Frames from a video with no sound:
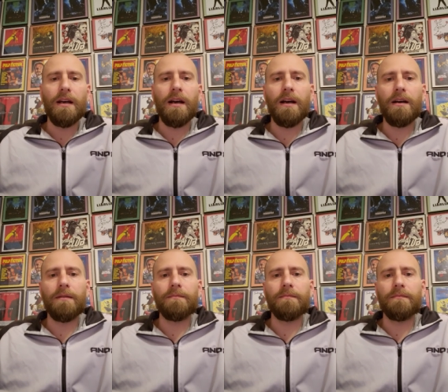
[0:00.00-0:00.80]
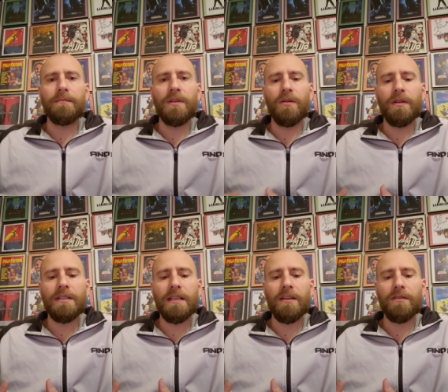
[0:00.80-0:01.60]
um, you know,
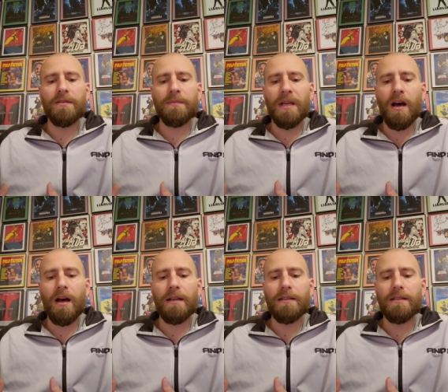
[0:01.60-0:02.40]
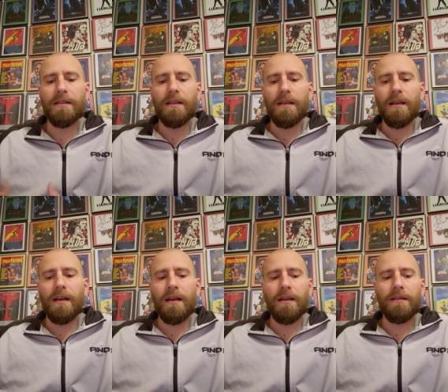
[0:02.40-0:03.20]
his skills beyond,
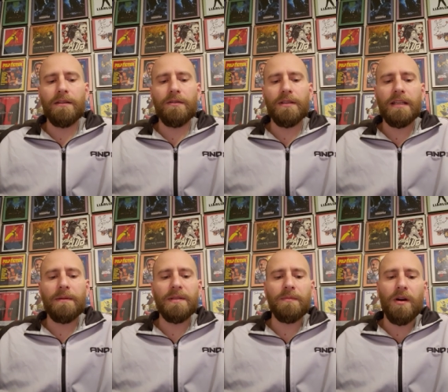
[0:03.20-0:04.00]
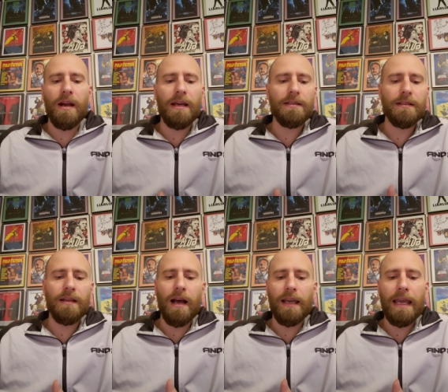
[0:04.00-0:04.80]
uh, you know, the same smartass,
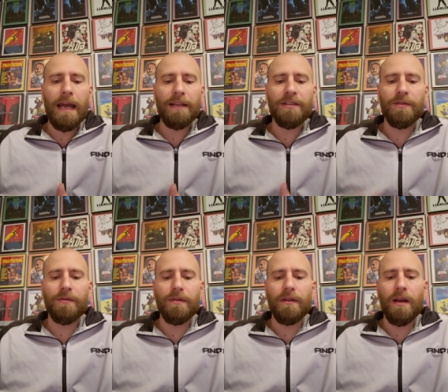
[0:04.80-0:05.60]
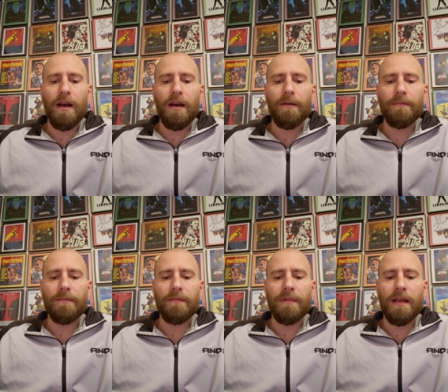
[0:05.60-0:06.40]
cocky attitude
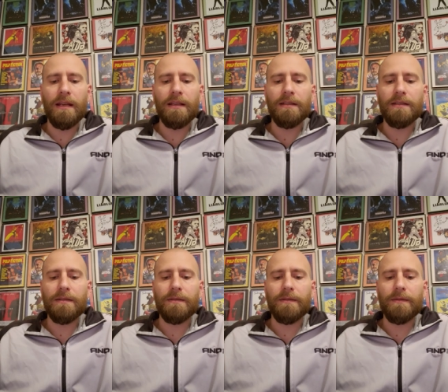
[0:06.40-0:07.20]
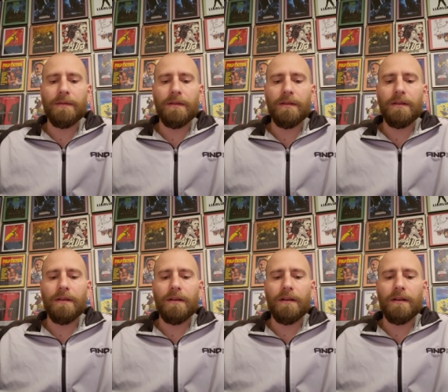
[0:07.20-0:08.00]
um, that is,
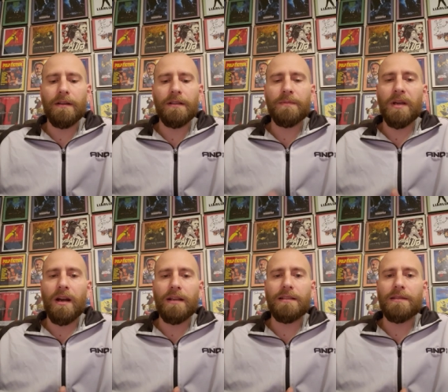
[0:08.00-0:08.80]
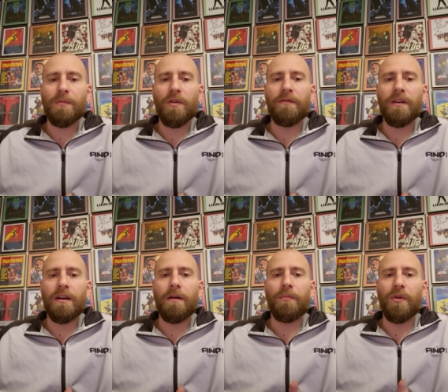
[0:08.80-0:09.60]
let's be honest, it's more of a,
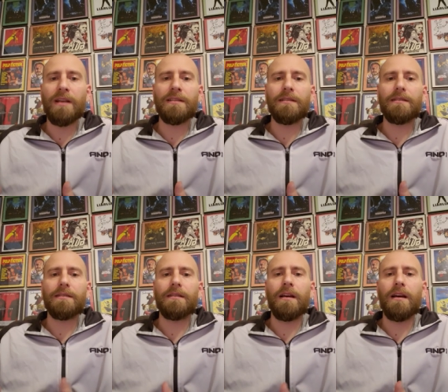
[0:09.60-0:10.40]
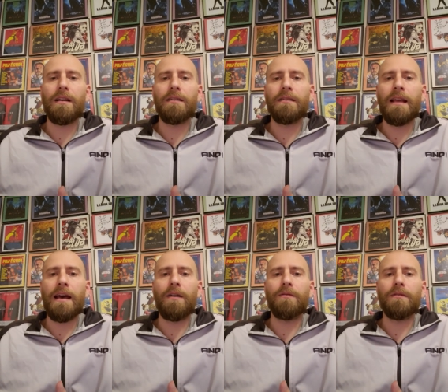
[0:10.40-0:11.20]
a presence uh,
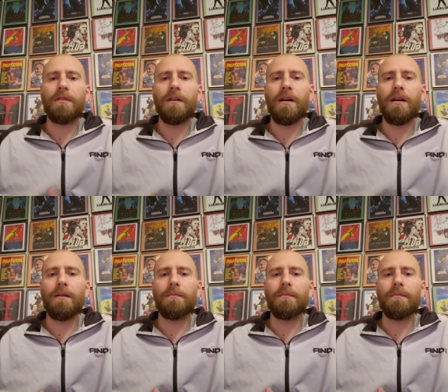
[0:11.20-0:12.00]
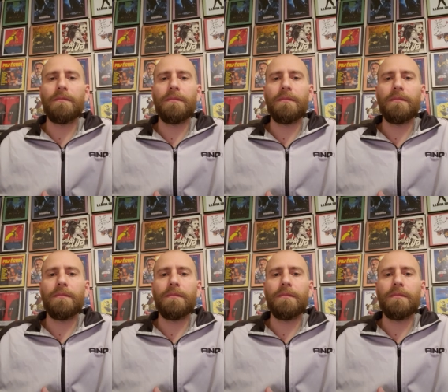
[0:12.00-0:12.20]
now, um,